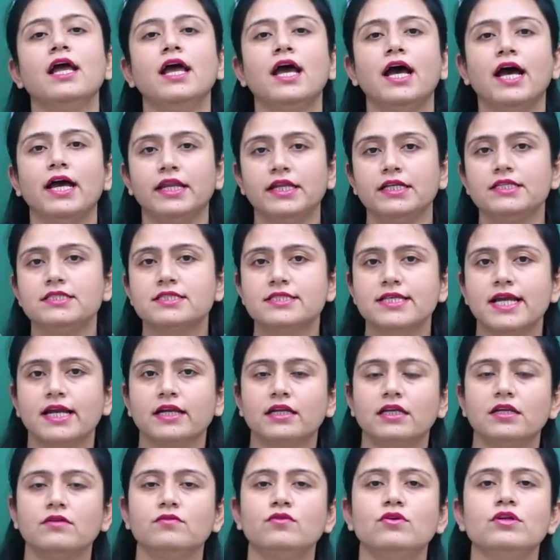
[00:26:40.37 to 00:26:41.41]
And
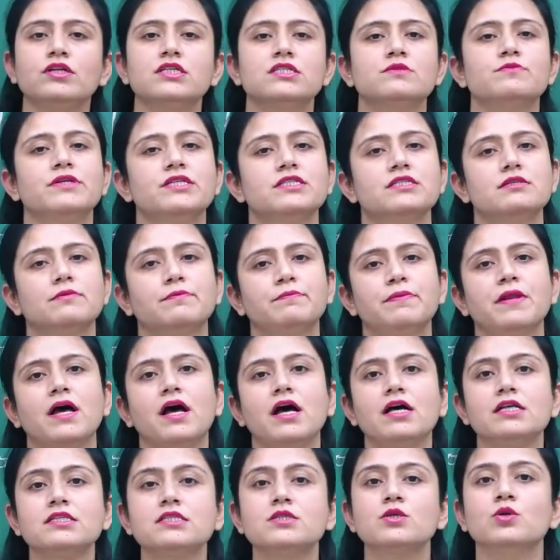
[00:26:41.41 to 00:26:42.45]
insectivorous means the
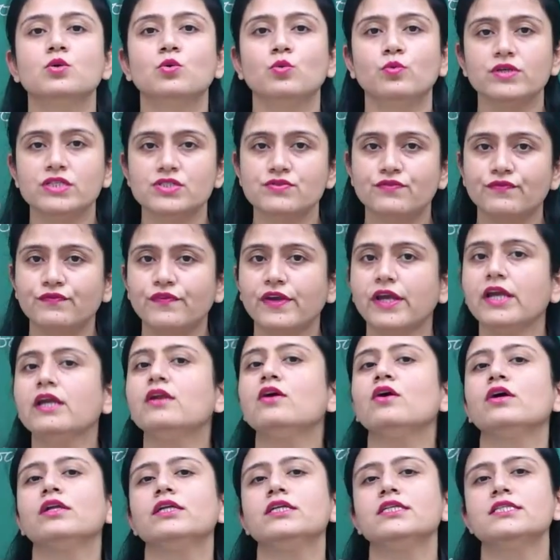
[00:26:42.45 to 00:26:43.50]
plants which feed
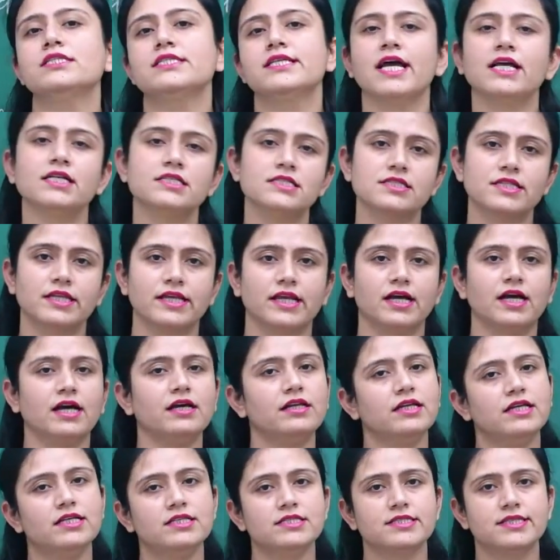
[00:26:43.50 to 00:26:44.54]
on insects, they are
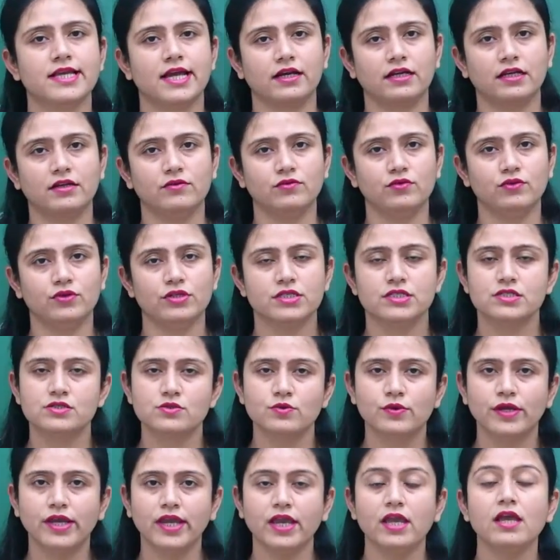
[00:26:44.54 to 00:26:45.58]
insectivorous.
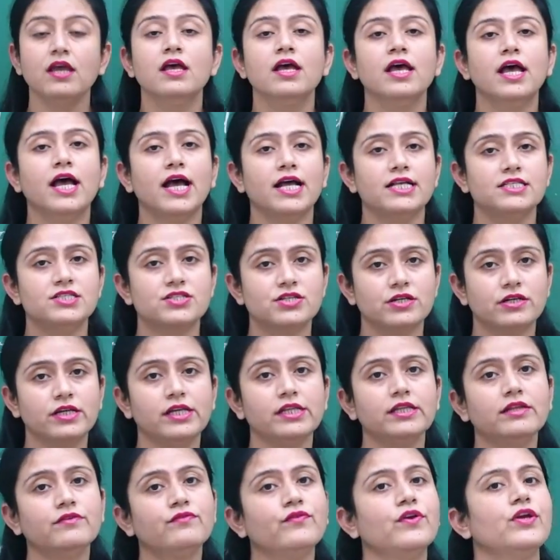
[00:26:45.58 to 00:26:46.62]
Okay, and generally
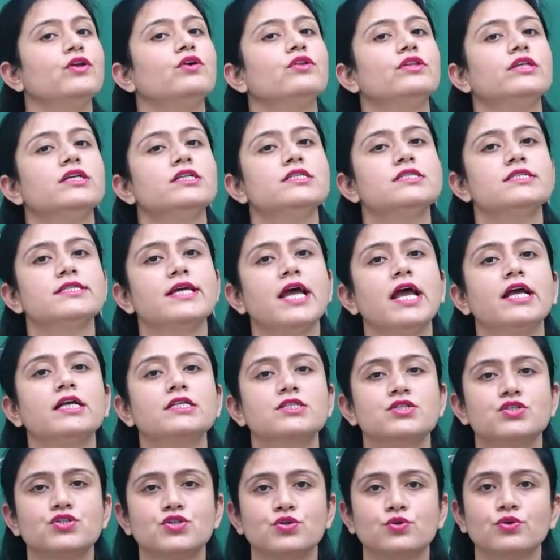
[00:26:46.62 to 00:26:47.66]
they feed on the
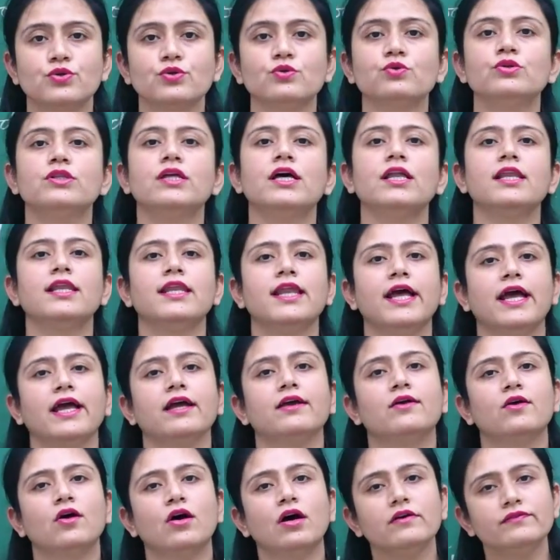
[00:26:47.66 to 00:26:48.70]
insects due to the lack
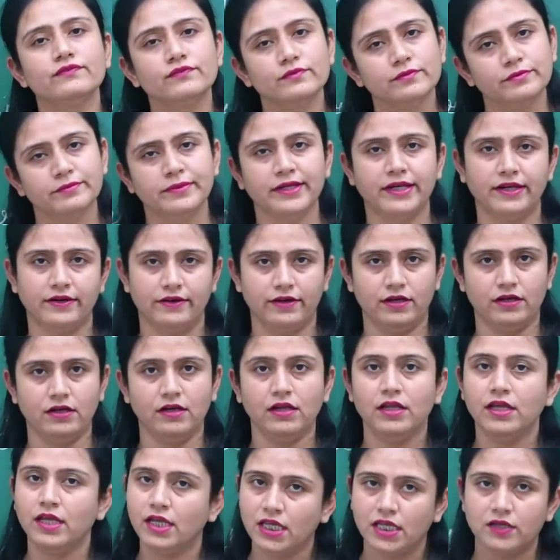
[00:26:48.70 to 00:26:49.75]
of mineral.
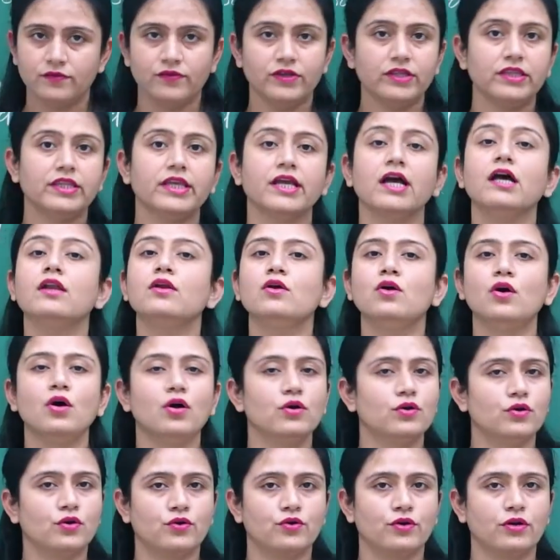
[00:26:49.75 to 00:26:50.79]
Even they are
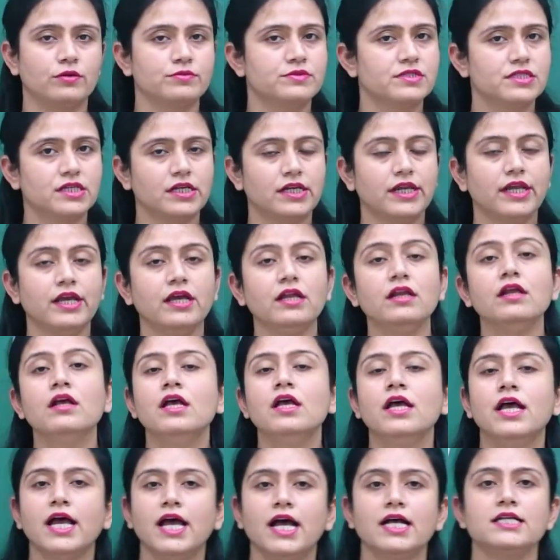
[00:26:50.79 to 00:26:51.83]
autotrophs. Clear?
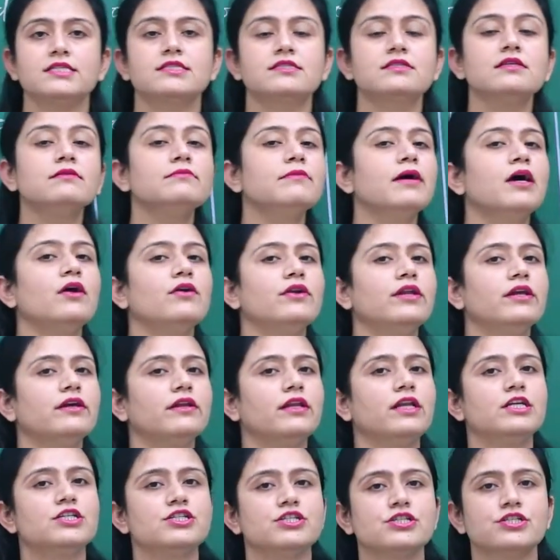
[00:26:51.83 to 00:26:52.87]
And symbiotic
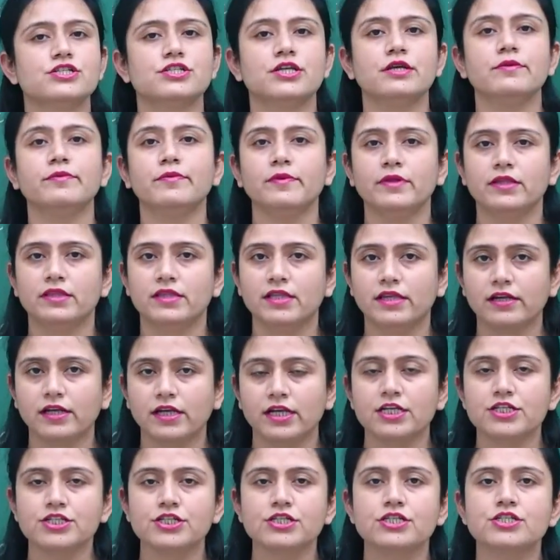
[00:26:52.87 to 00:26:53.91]
relationship, the
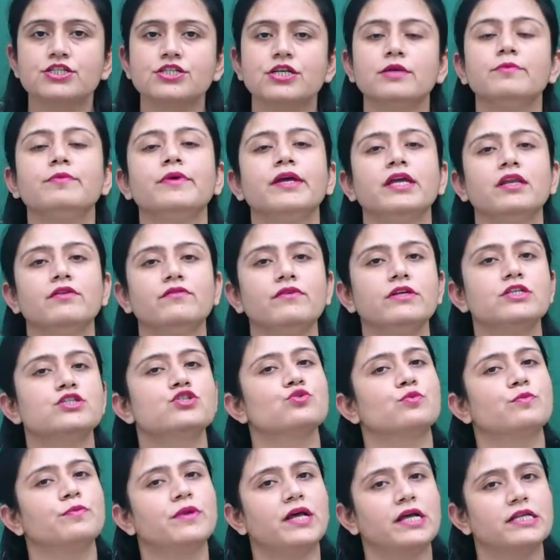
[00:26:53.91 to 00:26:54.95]
relationship in which
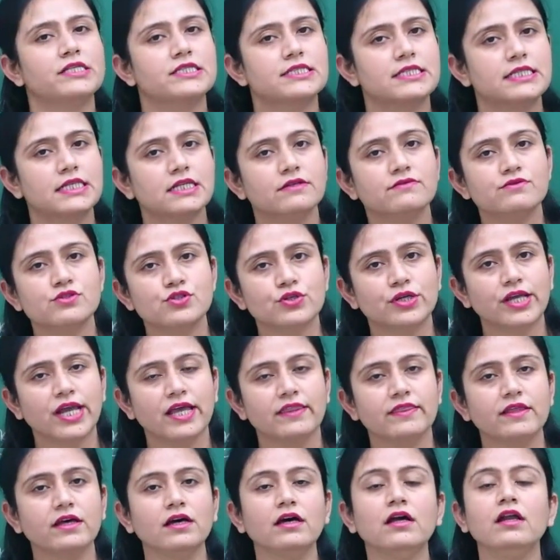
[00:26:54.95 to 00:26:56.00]
two plants live
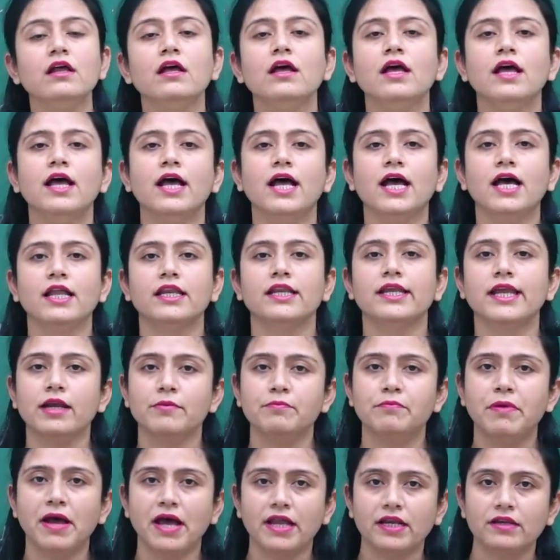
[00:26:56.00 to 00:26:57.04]
together and
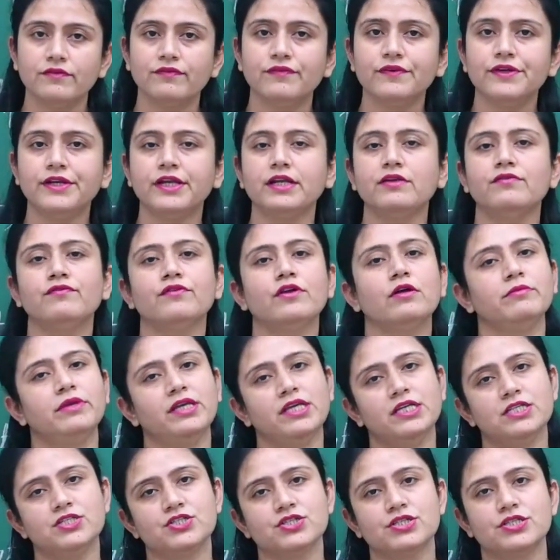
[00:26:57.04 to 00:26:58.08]
get benefited from
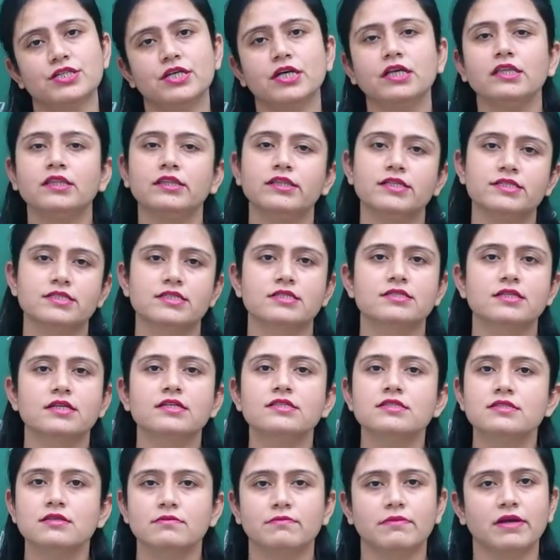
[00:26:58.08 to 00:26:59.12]
each other. This is the
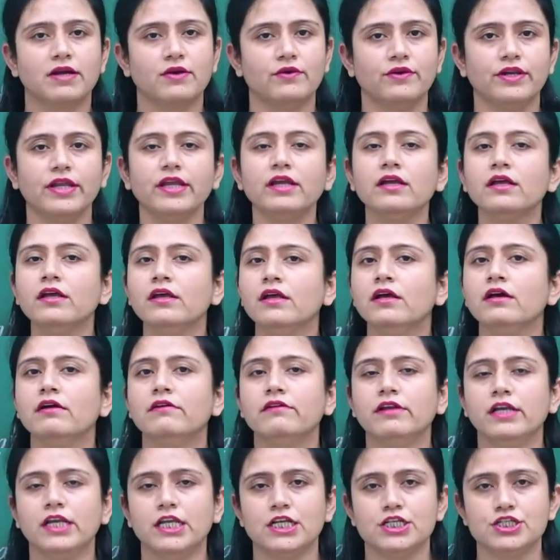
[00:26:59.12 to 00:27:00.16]
symbiotic
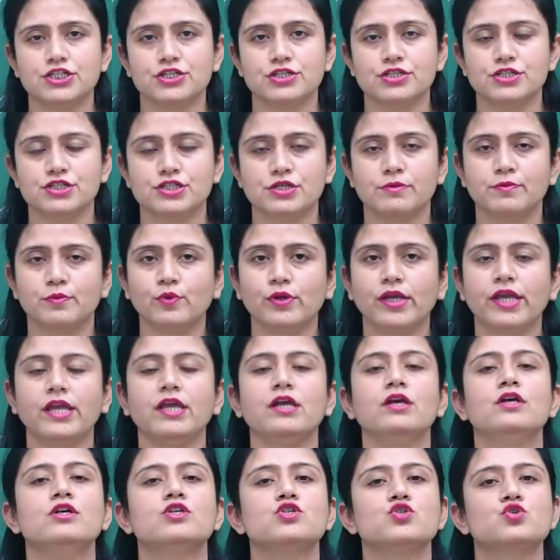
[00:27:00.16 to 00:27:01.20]
relationship. Okay,
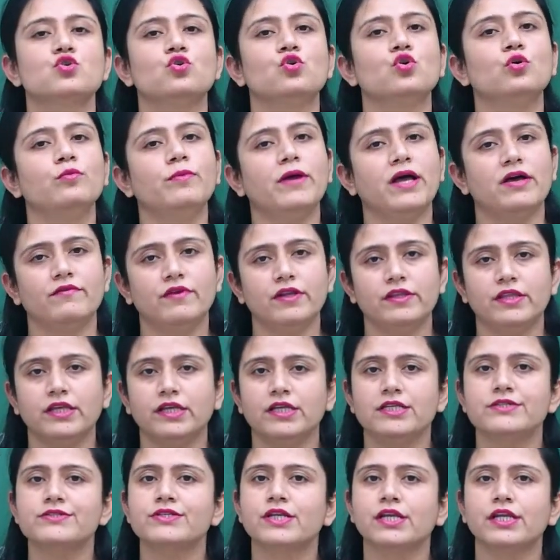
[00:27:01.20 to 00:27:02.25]
so hope everything
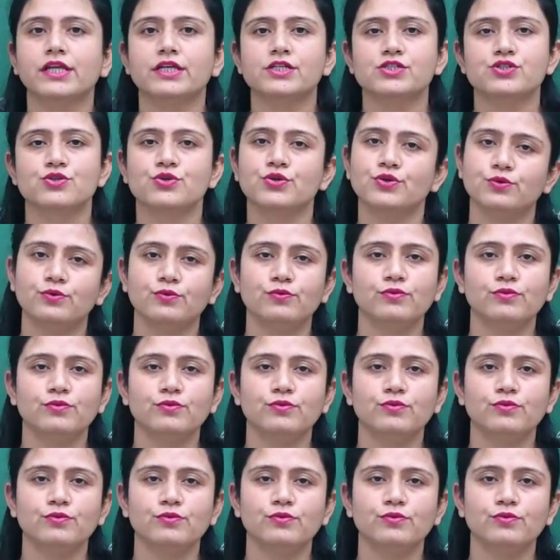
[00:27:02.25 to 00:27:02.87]
is clear to you.